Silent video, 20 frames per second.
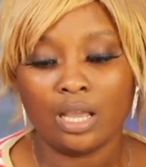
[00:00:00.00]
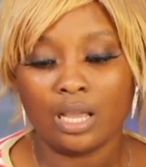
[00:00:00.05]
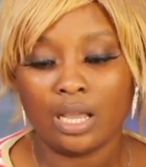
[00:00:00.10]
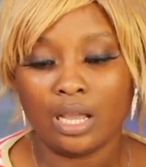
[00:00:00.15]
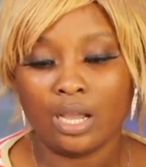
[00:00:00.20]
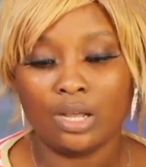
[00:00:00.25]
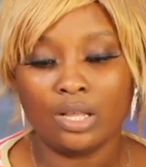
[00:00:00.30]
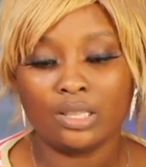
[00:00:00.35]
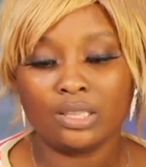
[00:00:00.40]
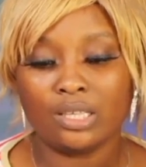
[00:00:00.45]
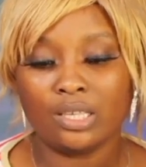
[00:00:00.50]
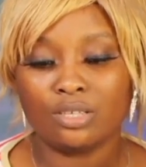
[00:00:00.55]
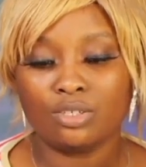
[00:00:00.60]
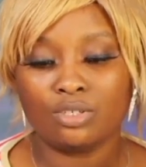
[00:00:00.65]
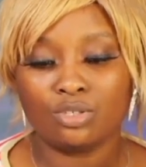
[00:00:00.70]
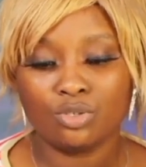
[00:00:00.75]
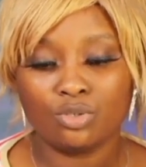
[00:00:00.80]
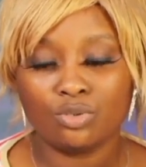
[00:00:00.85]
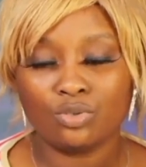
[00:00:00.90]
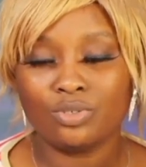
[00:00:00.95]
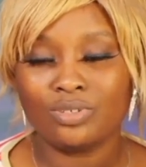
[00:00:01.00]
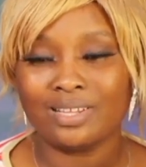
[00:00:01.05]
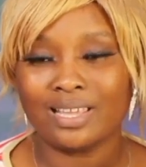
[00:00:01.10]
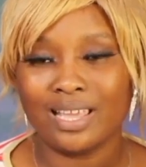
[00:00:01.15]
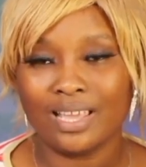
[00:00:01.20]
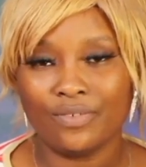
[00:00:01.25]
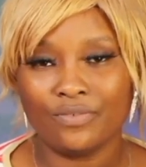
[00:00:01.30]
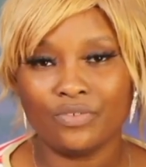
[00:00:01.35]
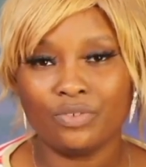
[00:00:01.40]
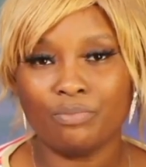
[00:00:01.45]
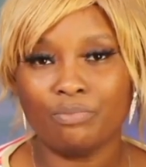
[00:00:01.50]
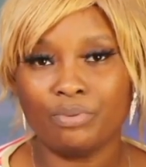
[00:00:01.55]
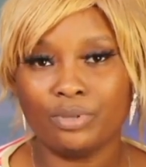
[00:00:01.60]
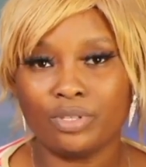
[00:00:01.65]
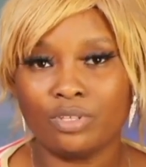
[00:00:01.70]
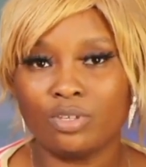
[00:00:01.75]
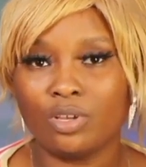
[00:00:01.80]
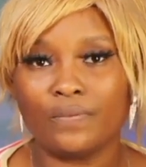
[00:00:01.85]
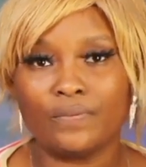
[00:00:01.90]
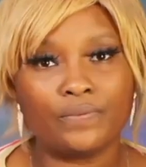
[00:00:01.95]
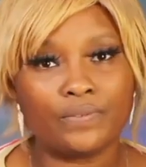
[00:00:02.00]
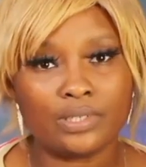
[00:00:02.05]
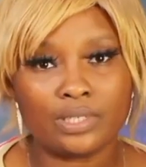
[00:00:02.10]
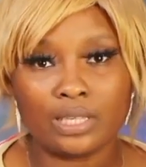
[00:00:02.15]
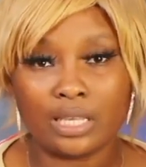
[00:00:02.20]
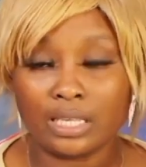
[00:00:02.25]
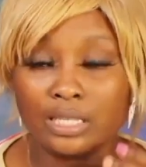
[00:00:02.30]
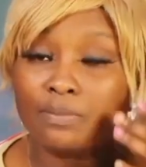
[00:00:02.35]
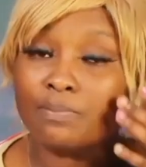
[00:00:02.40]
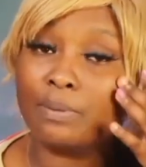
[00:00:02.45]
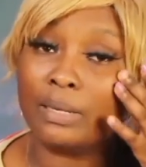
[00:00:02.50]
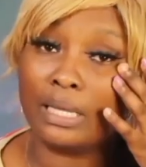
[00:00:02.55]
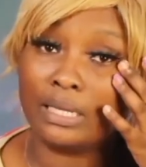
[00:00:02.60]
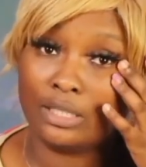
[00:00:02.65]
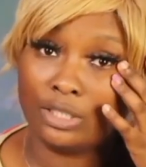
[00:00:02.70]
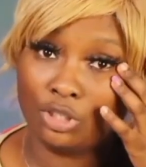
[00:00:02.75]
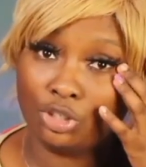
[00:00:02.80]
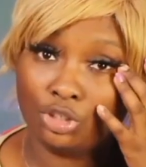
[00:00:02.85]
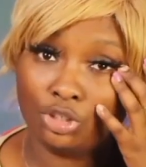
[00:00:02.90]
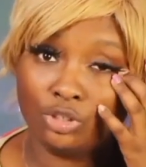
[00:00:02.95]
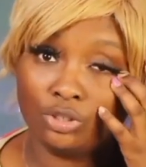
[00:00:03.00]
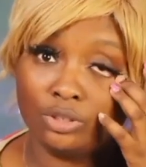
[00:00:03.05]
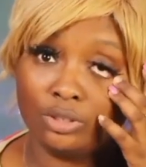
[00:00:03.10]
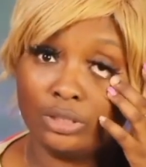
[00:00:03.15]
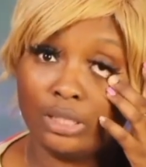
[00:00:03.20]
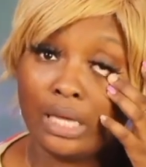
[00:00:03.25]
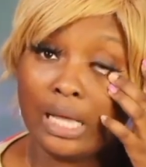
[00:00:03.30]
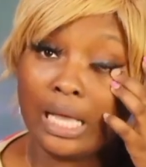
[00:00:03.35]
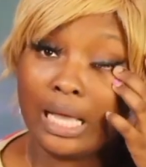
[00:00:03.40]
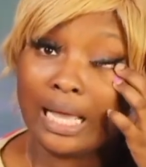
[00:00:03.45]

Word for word: I understood every bit of his explanation.